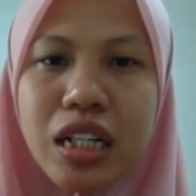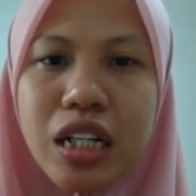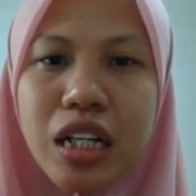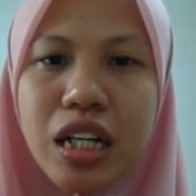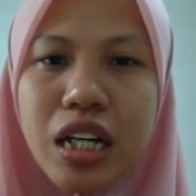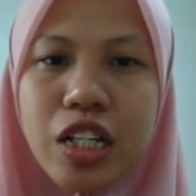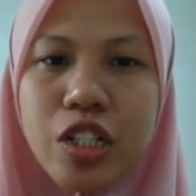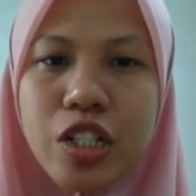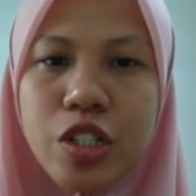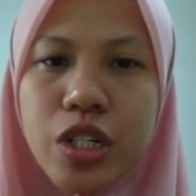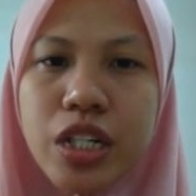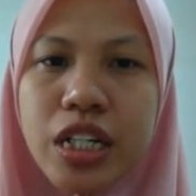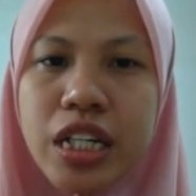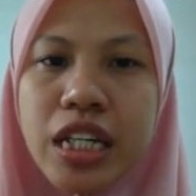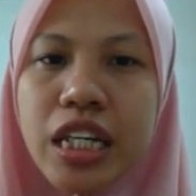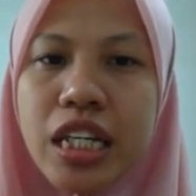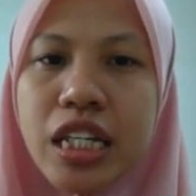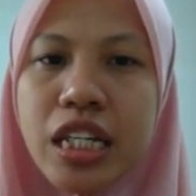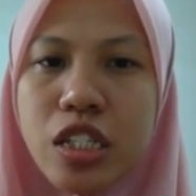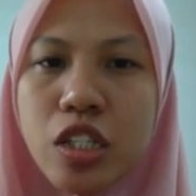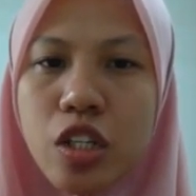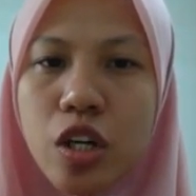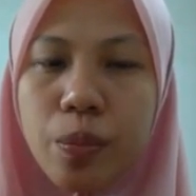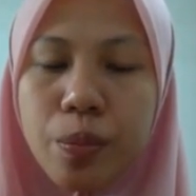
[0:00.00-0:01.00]
Actually,
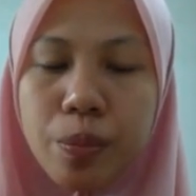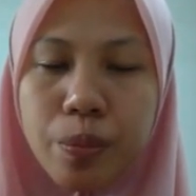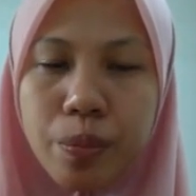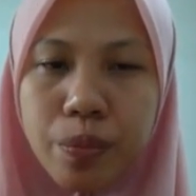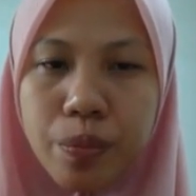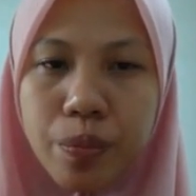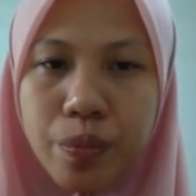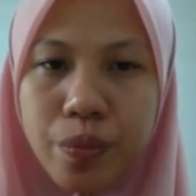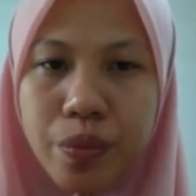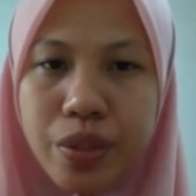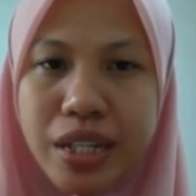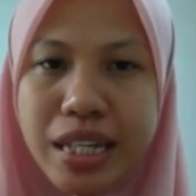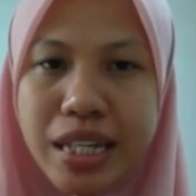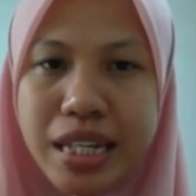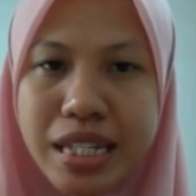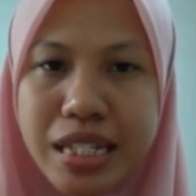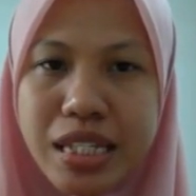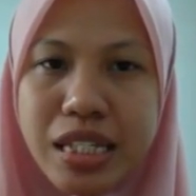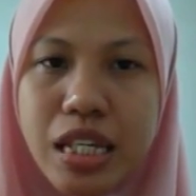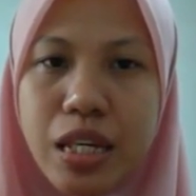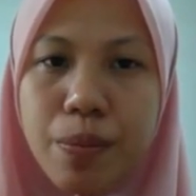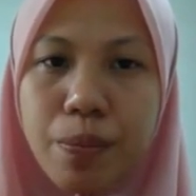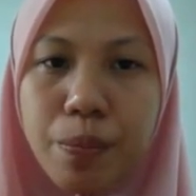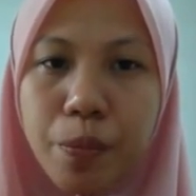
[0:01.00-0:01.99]
its
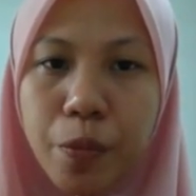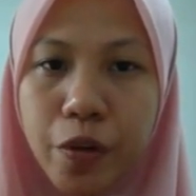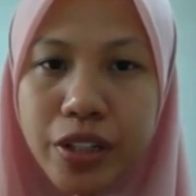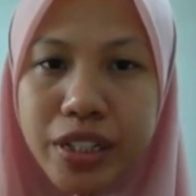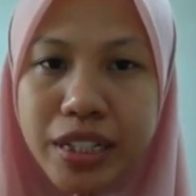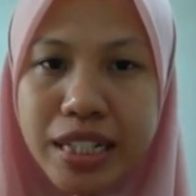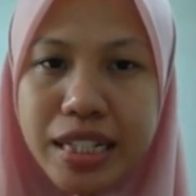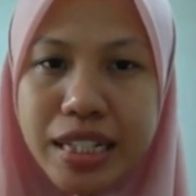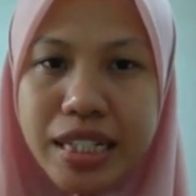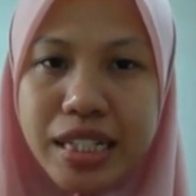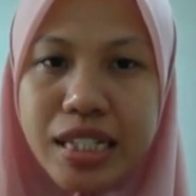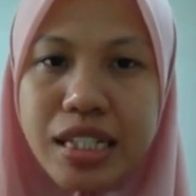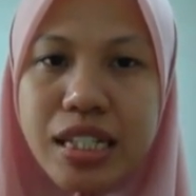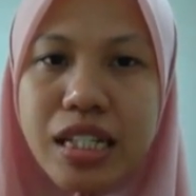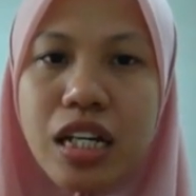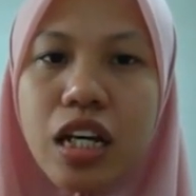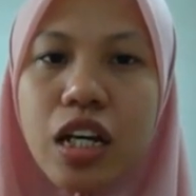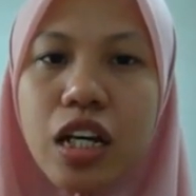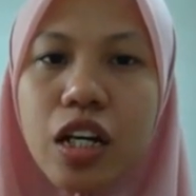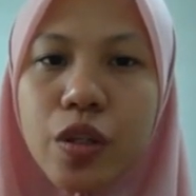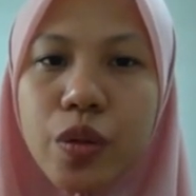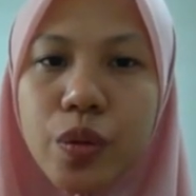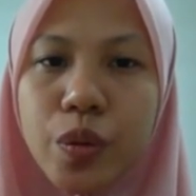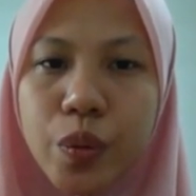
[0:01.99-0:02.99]
importance
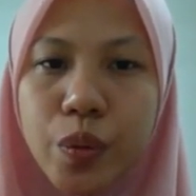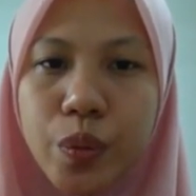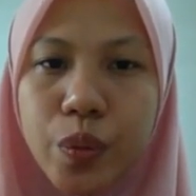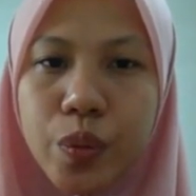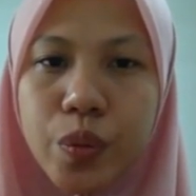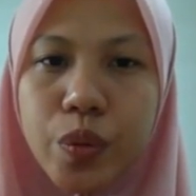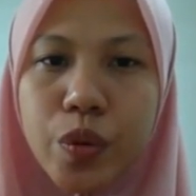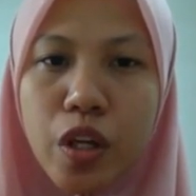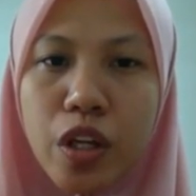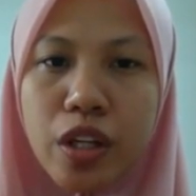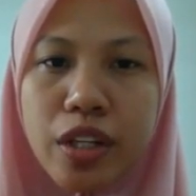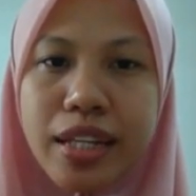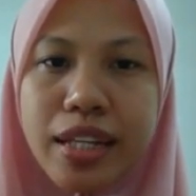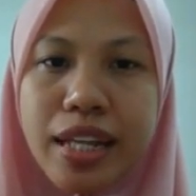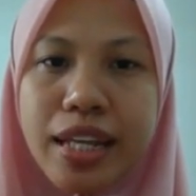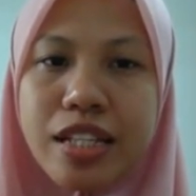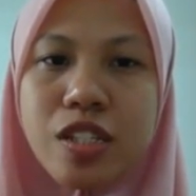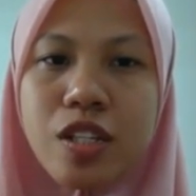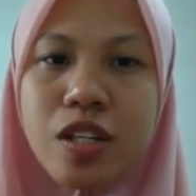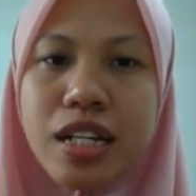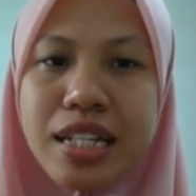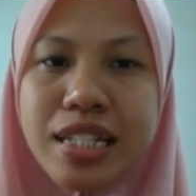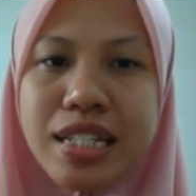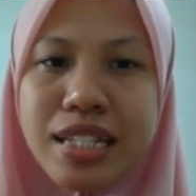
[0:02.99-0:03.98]
to note that
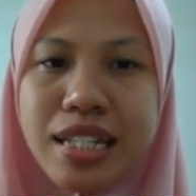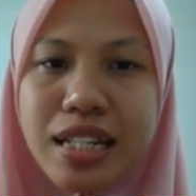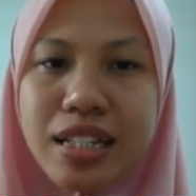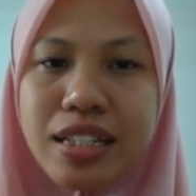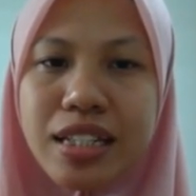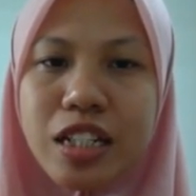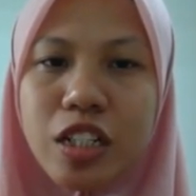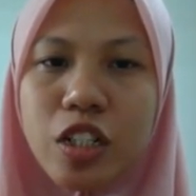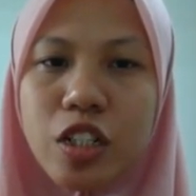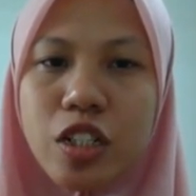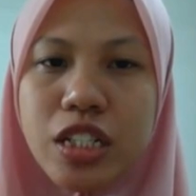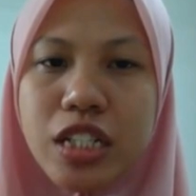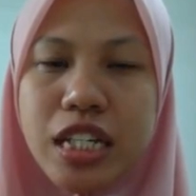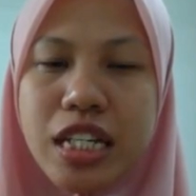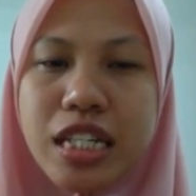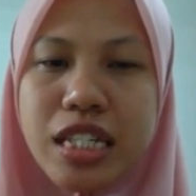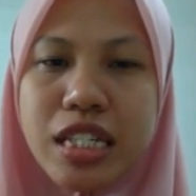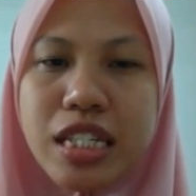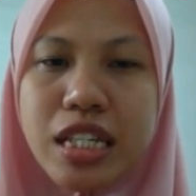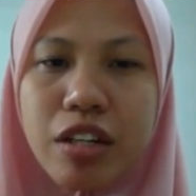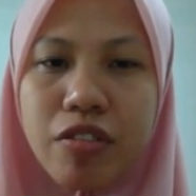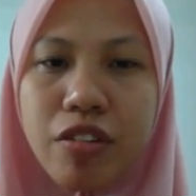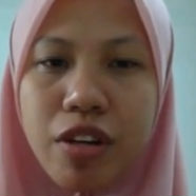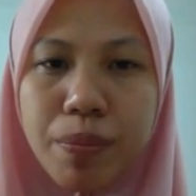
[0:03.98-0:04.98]
solar cell technology is
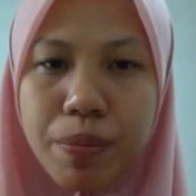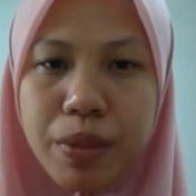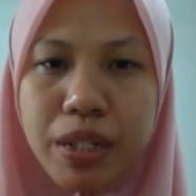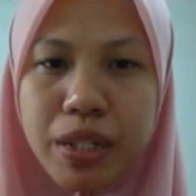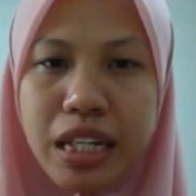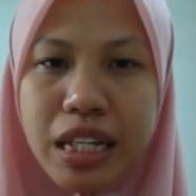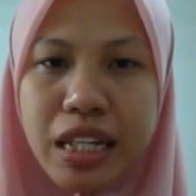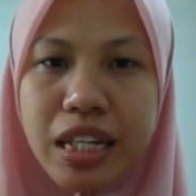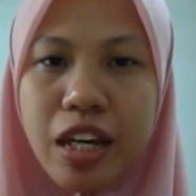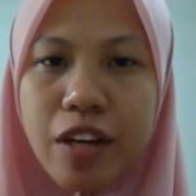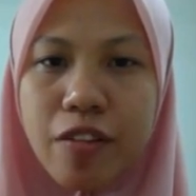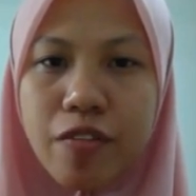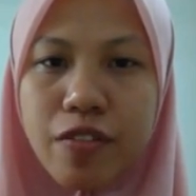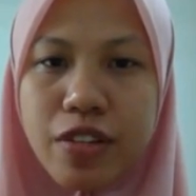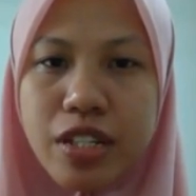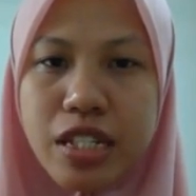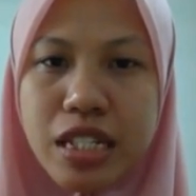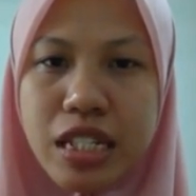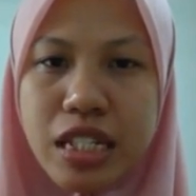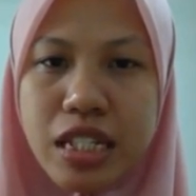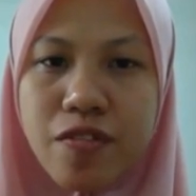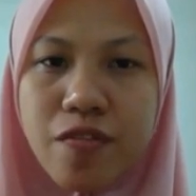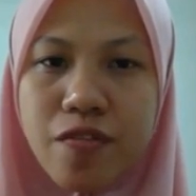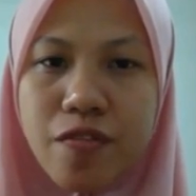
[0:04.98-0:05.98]
a rapidly
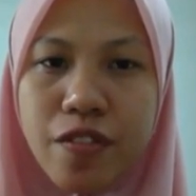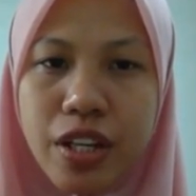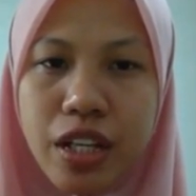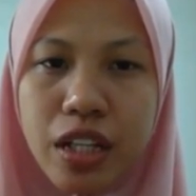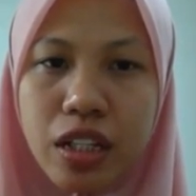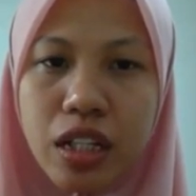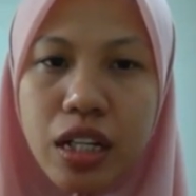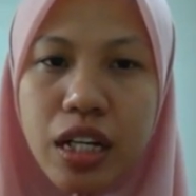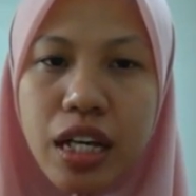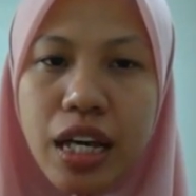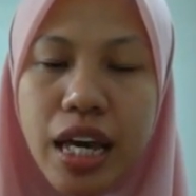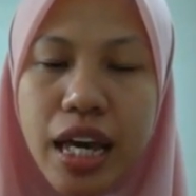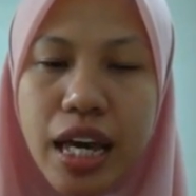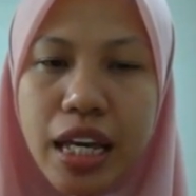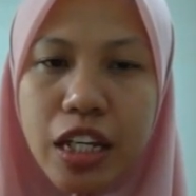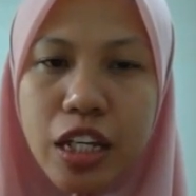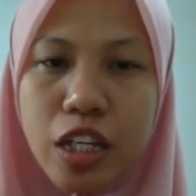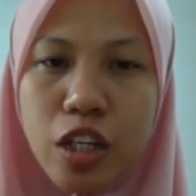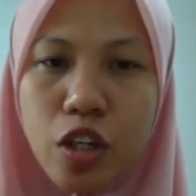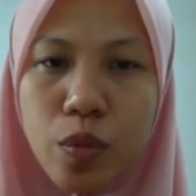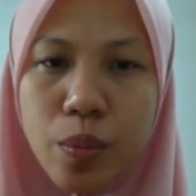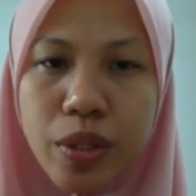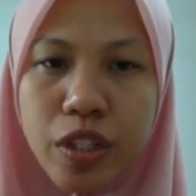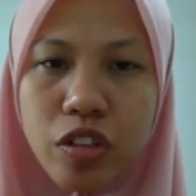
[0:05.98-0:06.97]
advancing field, and
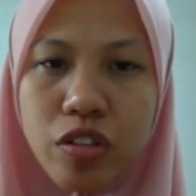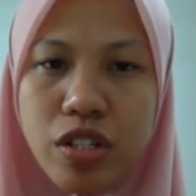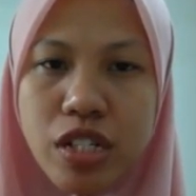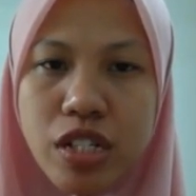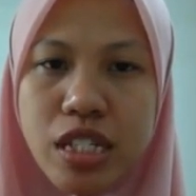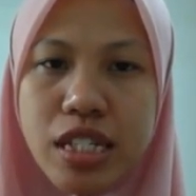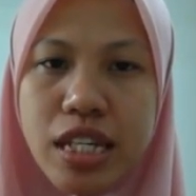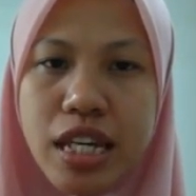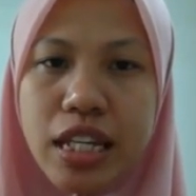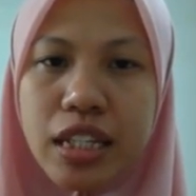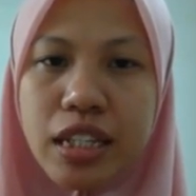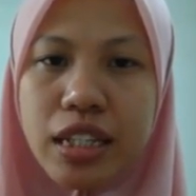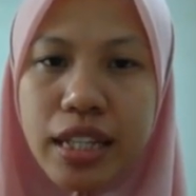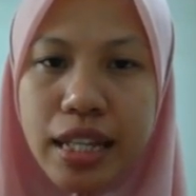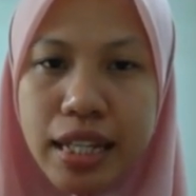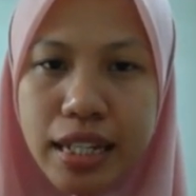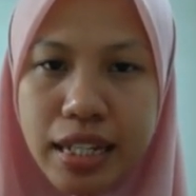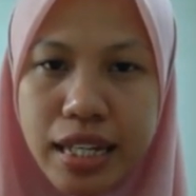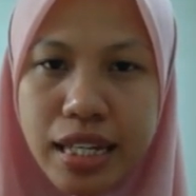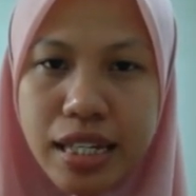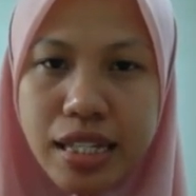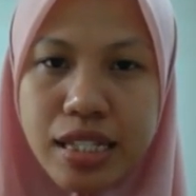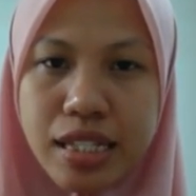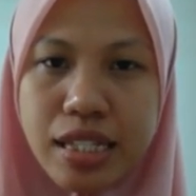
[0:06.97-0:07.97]
new materials and
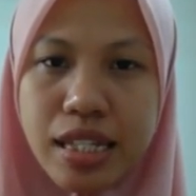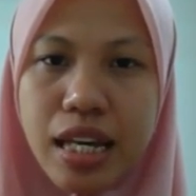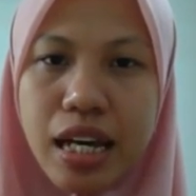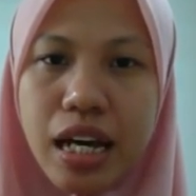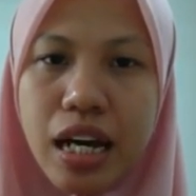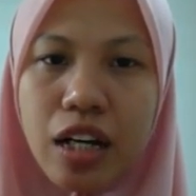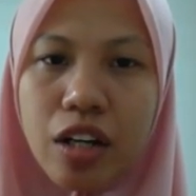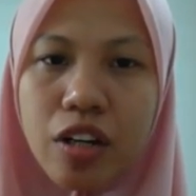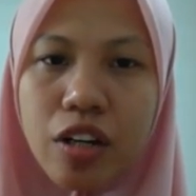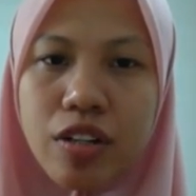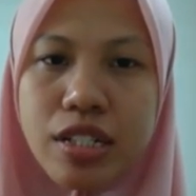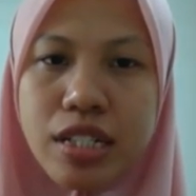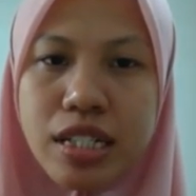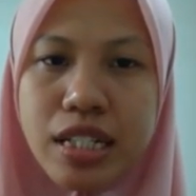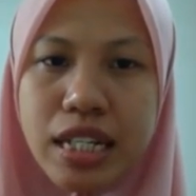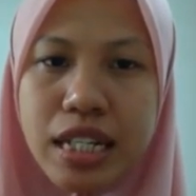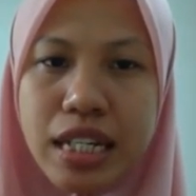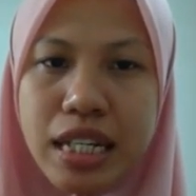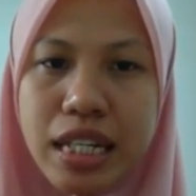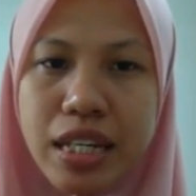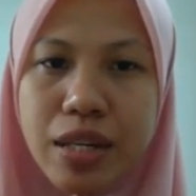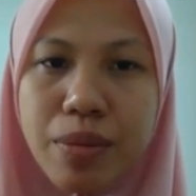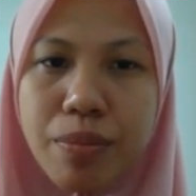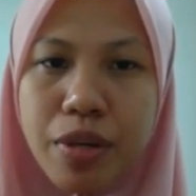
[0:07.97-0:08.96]
techniques are
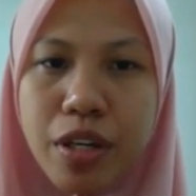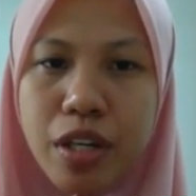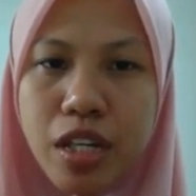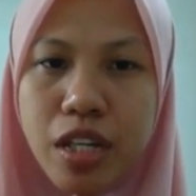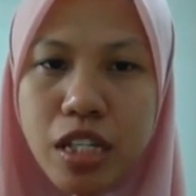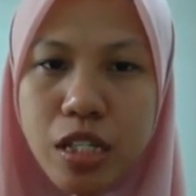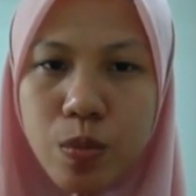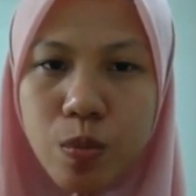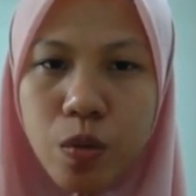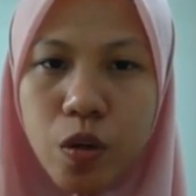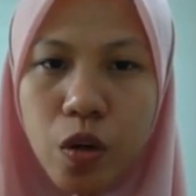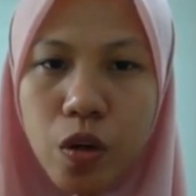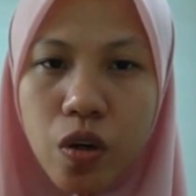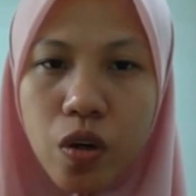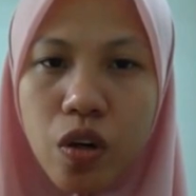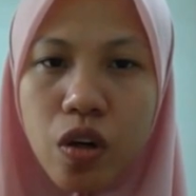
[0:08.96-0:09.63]
constantly being explored.